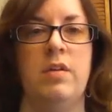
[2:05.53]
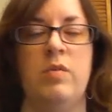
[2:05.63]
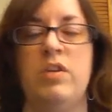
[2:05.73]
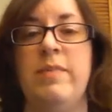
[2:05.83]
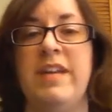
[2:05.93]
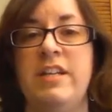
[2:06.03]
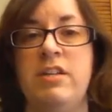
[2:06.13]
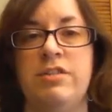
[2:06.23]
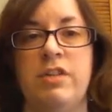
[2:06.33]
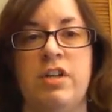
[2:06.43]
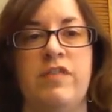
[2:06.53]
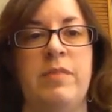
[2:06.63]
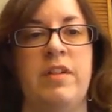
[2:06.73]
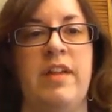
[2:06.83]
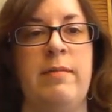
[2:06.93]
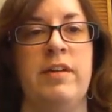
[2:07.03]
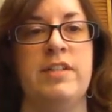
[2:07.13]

When you begin your search from the library's